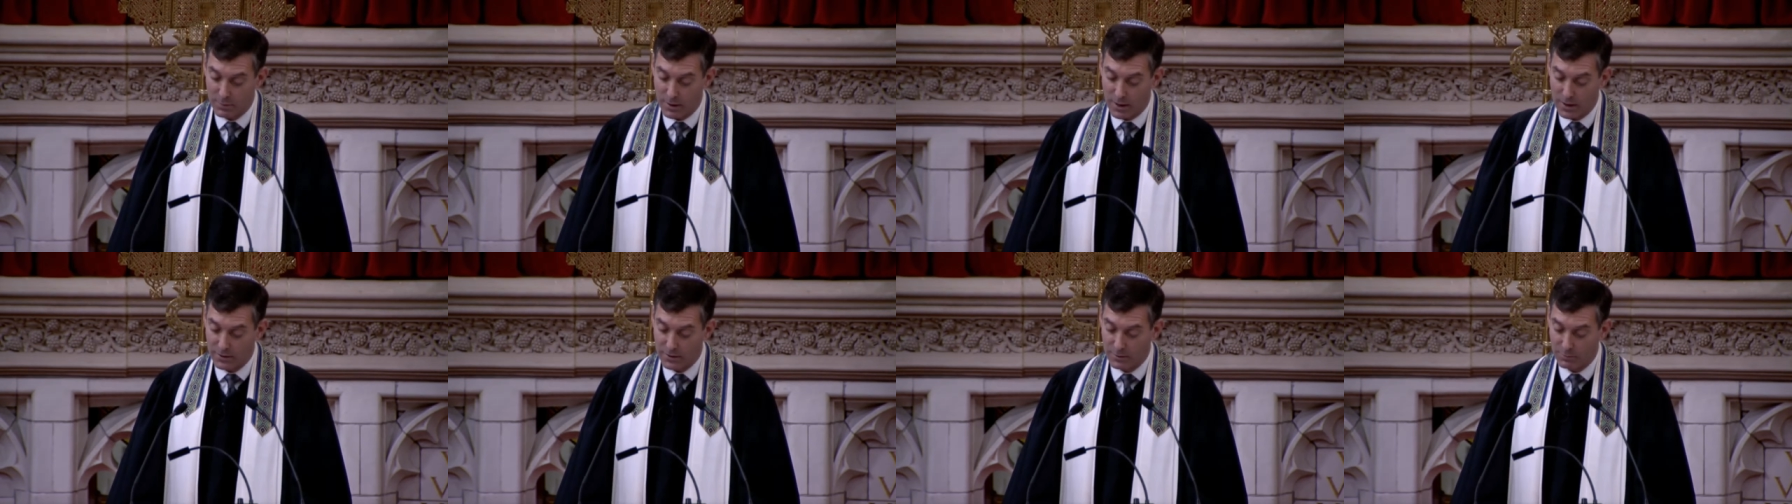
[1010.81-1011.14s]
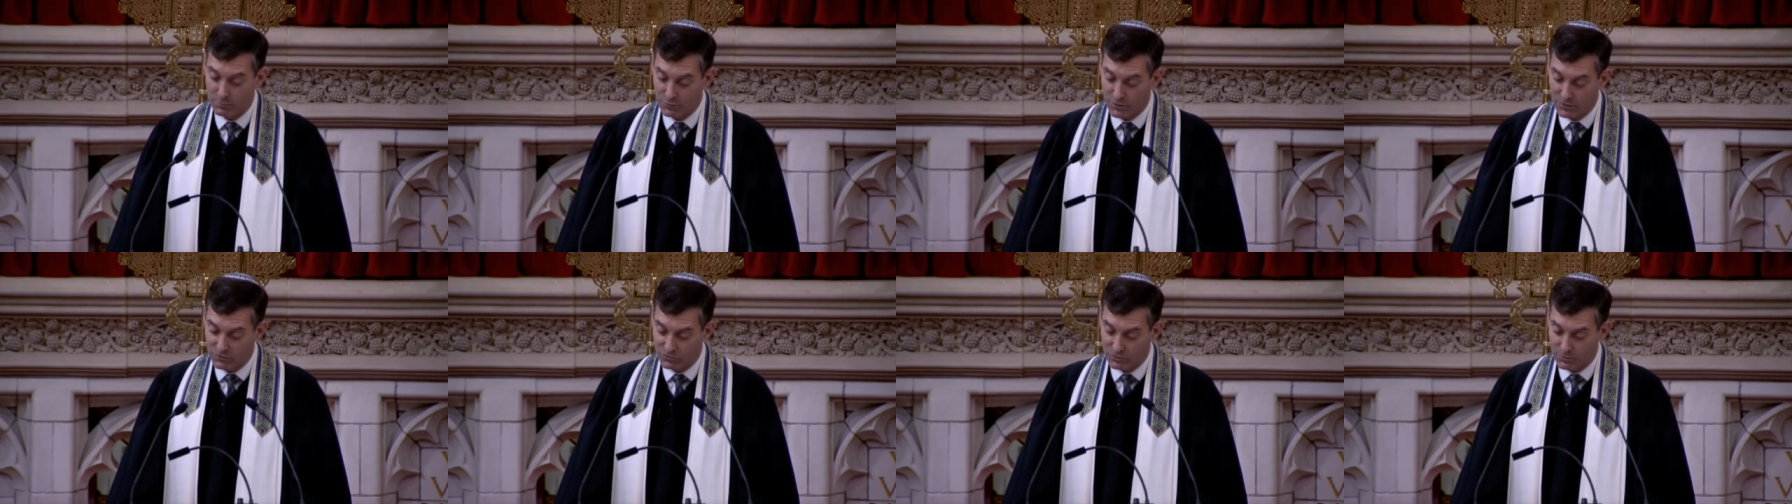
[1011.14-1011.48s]
by the
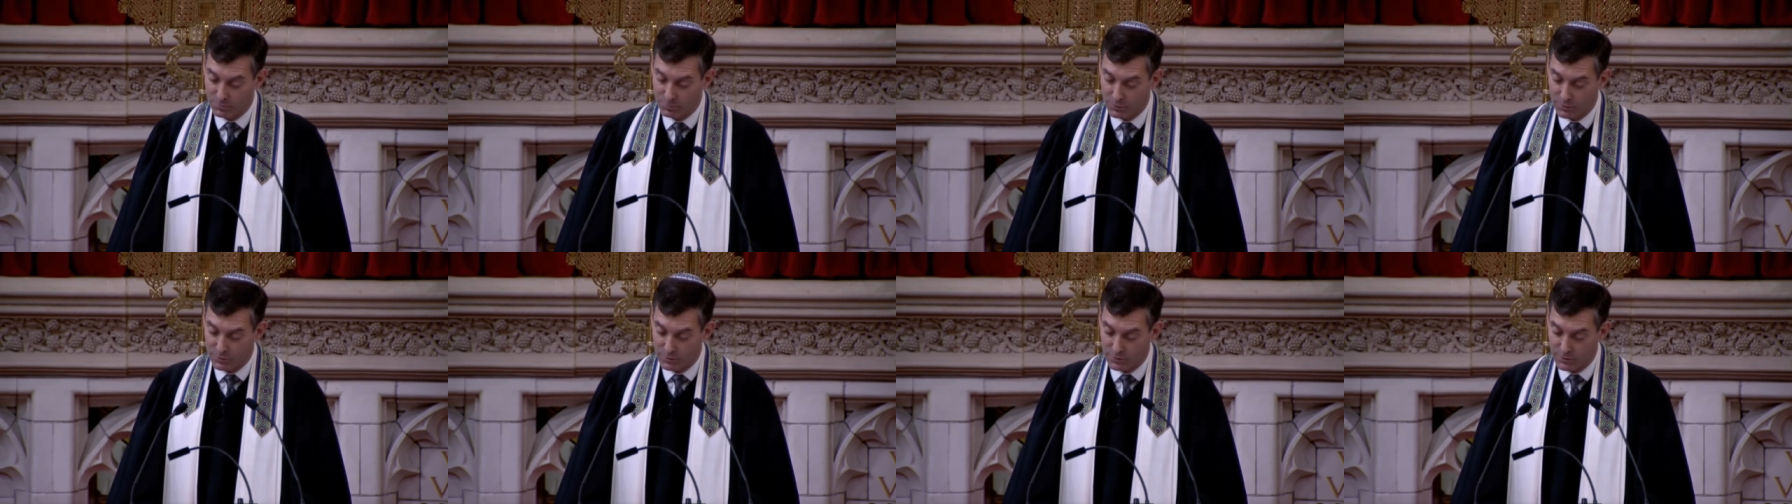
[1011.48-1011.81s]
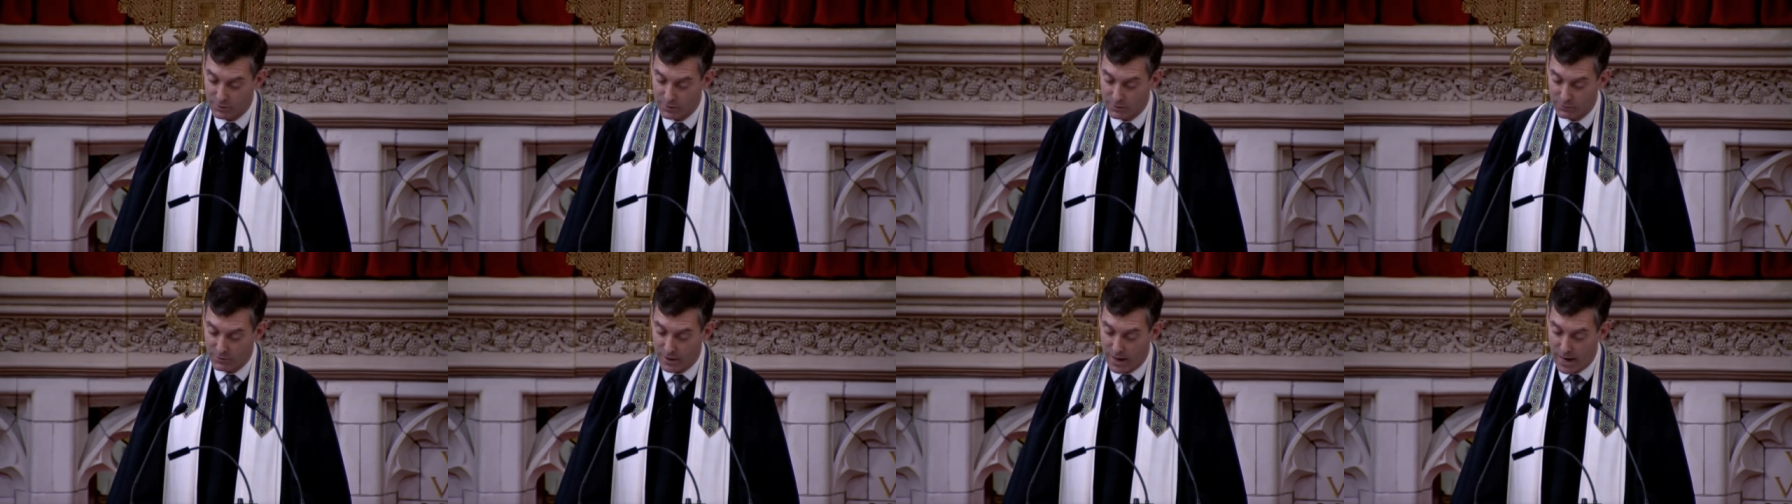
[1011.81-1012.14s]

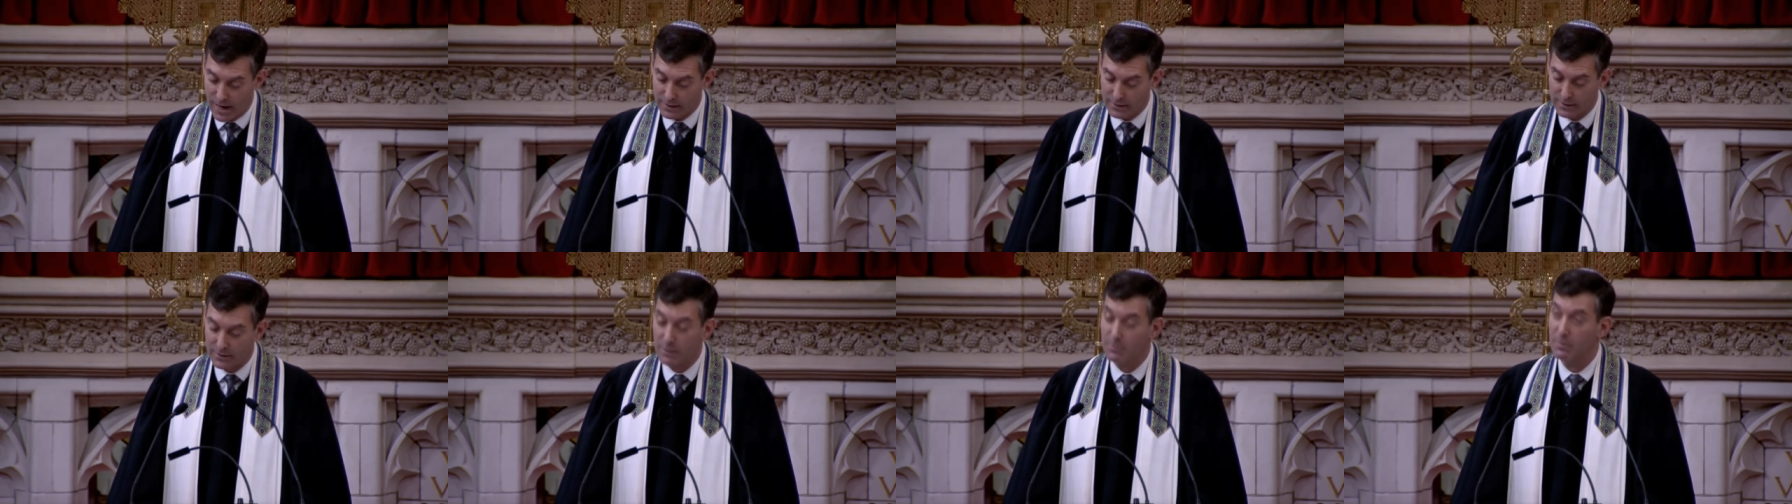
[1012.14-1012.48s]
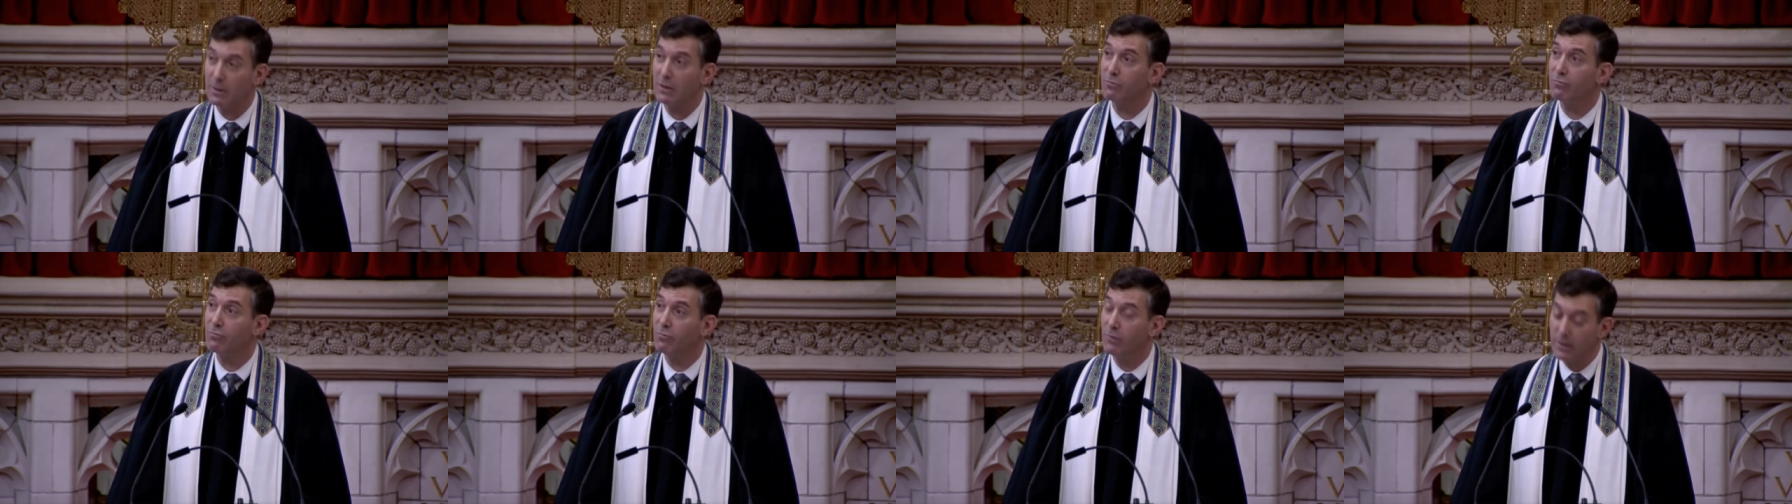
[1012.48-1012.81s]
principle of
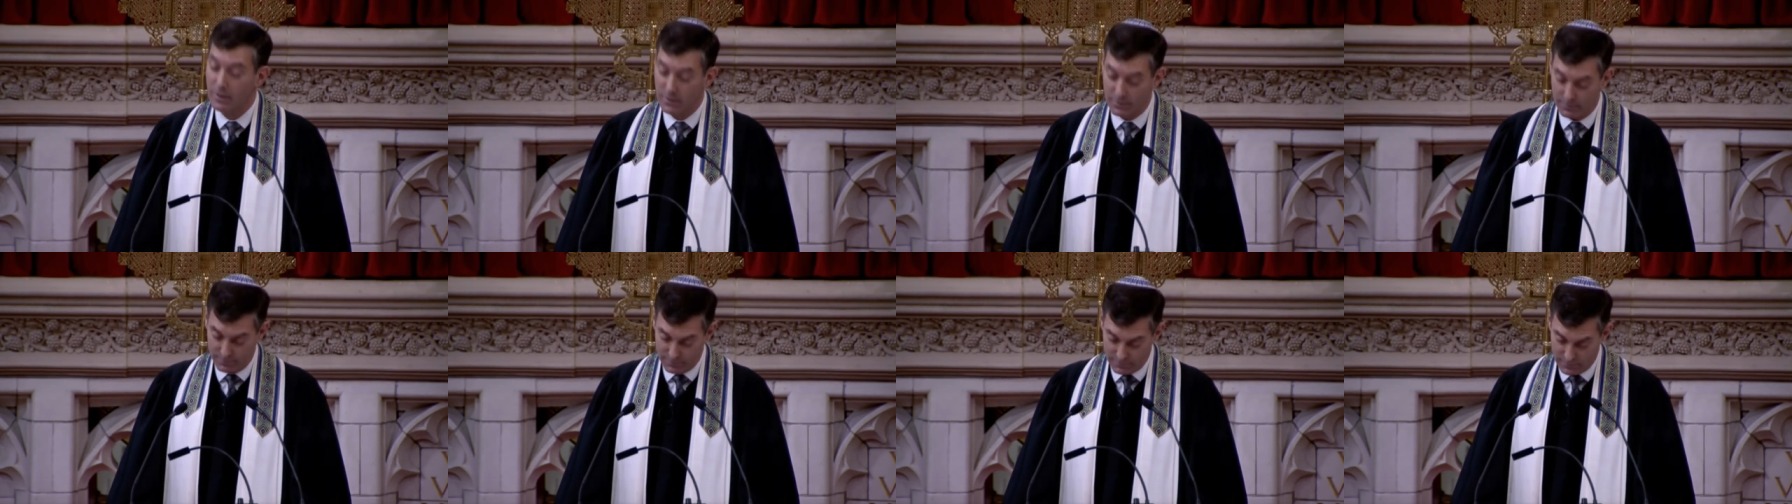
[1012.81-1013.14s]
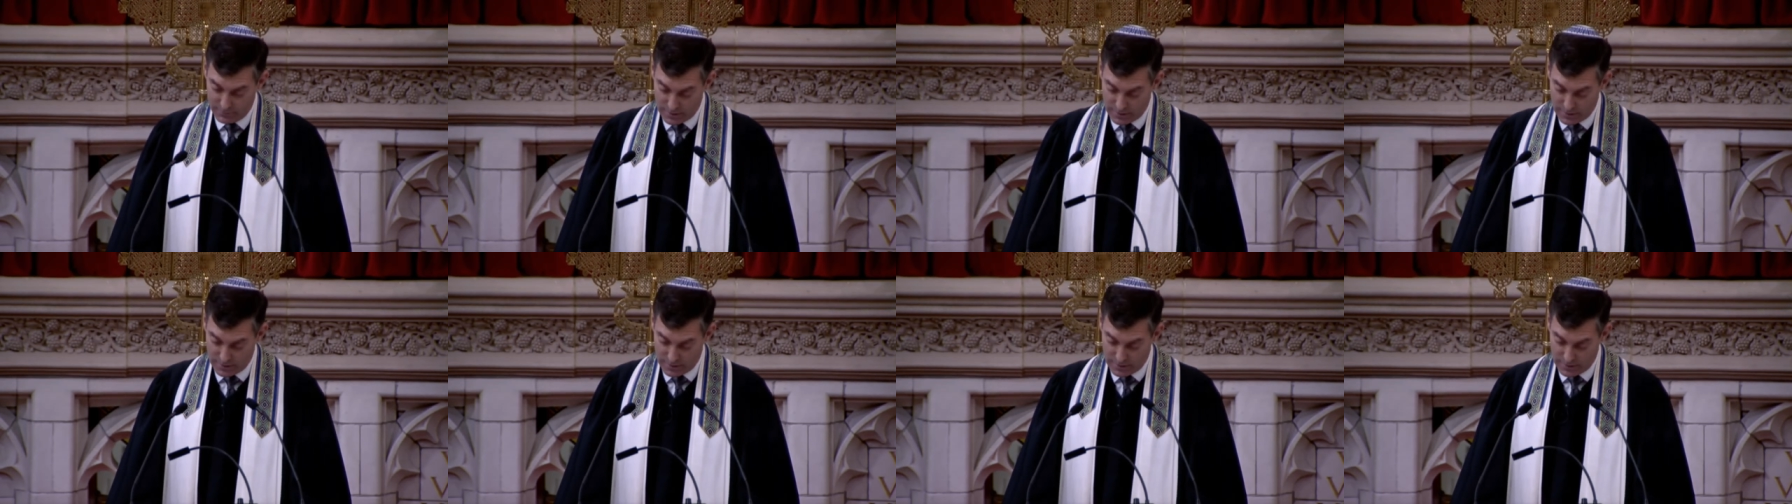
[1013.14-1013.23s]
academic freedom,